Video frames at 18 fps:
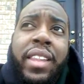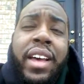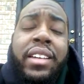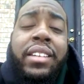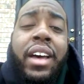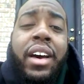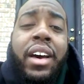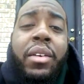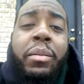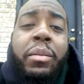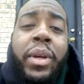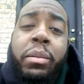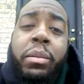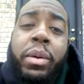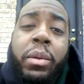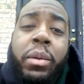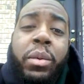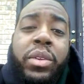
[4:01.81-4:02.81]
That's how
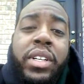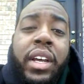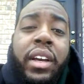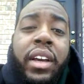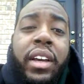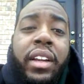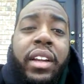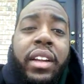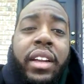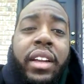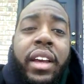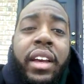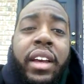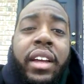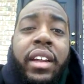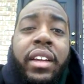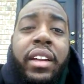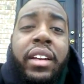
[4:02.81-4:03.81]
many people take it,
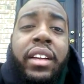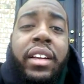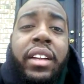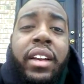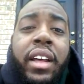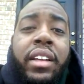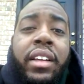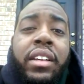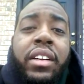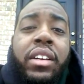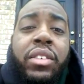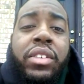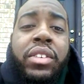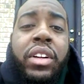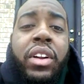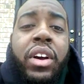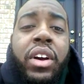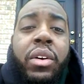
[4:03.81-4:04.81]
and that
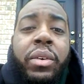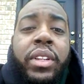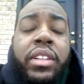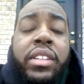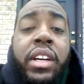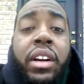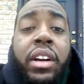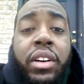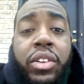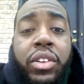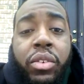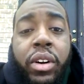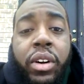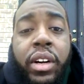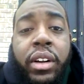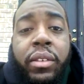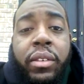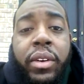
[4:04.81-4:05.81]
goes along with the
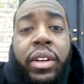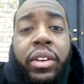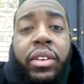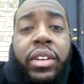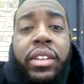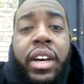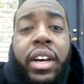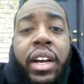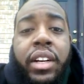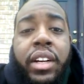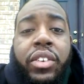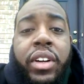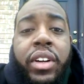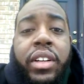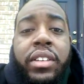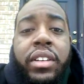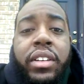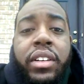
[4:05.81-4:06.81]
territory when you decide
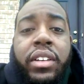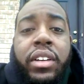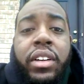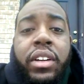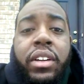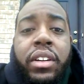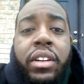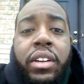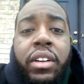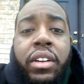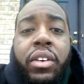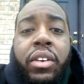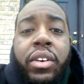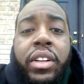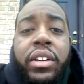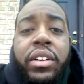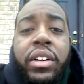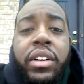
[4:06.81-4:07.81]
to transition,
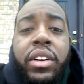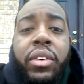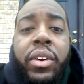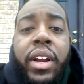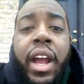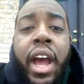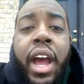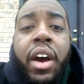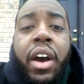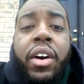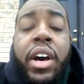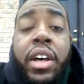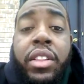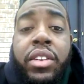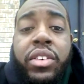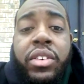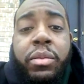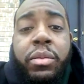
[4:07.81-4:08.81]
considering how
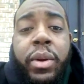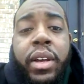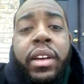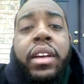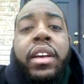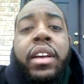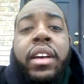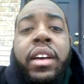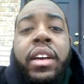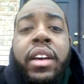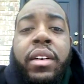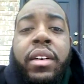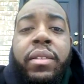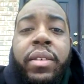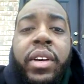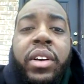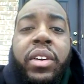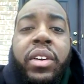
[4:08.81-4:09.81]
others may
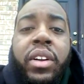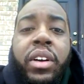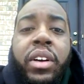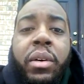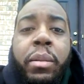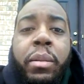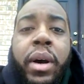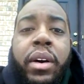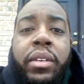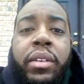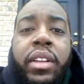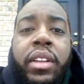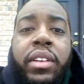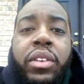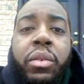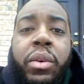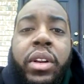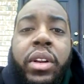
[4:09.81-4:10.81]
feel
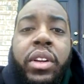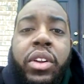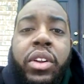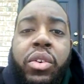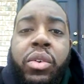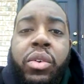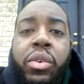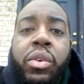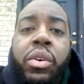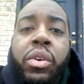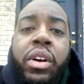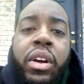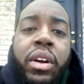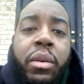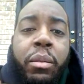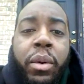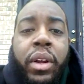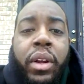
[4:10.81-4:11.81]
about this when you
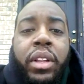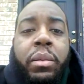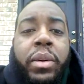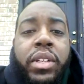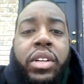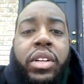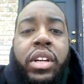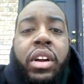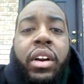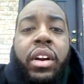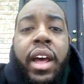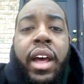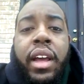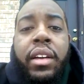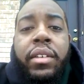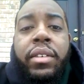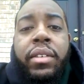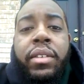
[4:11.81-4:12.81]
bring them into your
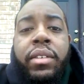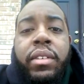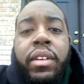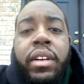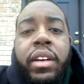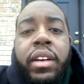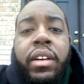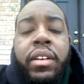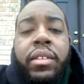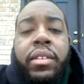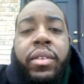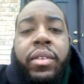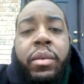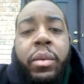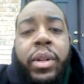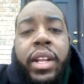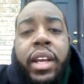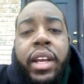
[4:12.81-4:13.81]
life
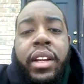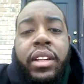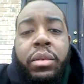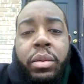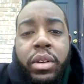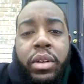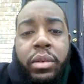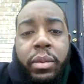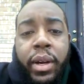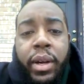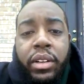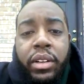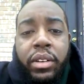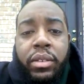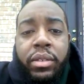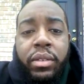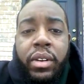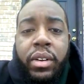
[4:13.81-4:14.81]
from a dating
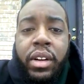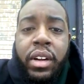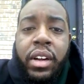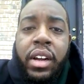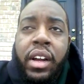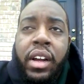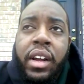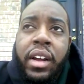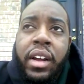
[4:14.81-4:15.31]
perspective.